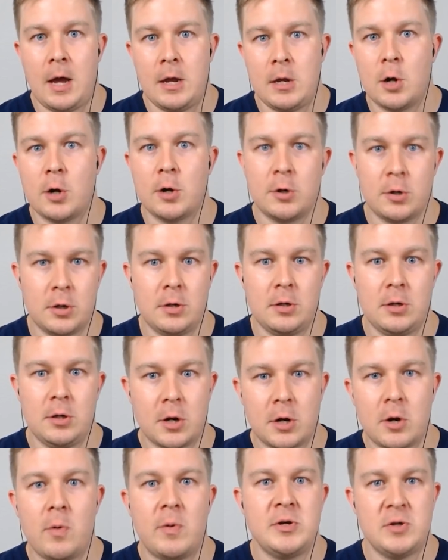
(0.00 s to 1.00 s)
you're
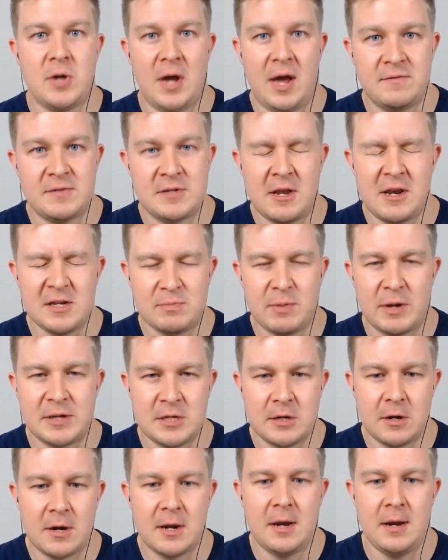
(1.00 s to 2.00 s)
going to have City's
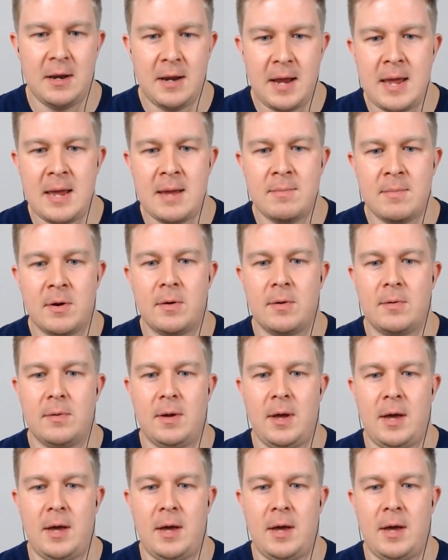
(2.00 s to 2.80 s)
Blessing. You're going to name